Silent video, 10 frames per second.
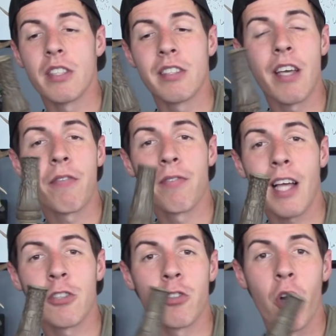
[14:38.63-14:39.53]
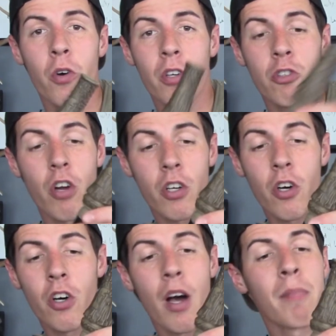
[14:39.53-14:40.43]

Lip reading: This is a flex tone grunt call.